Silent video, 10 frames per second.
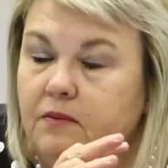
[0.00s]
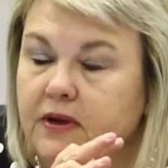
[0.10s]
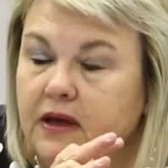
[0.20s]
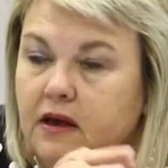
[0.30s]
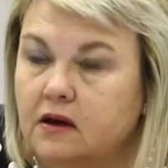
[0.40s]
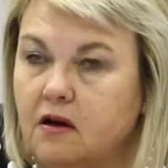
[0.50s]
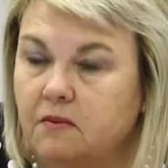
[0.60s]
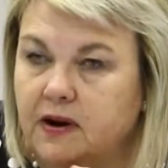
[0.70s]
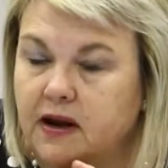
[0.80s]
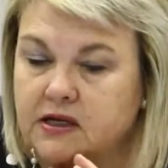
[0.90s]
be in
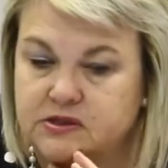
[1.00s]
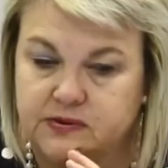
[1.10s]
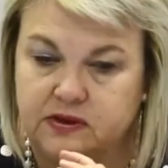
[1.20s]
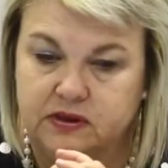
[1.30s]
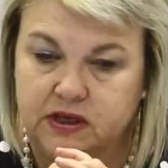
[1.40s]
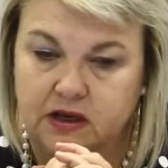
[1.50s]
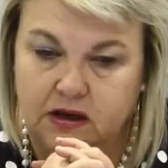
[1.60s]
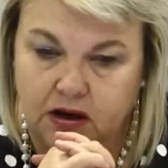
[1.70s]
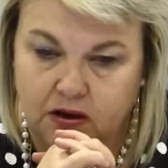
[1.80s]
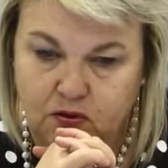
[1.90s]
compliance with
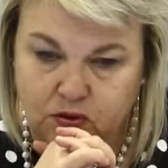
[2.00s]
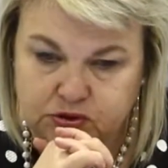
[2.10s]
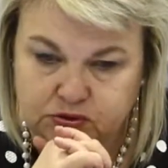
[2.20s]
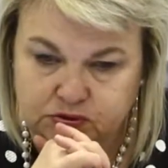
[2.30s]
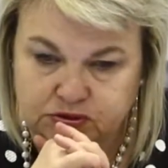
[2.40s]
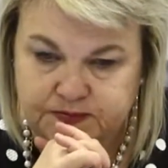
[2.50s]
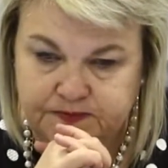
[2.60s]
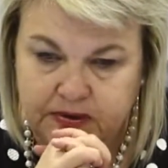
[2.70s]
the court rules.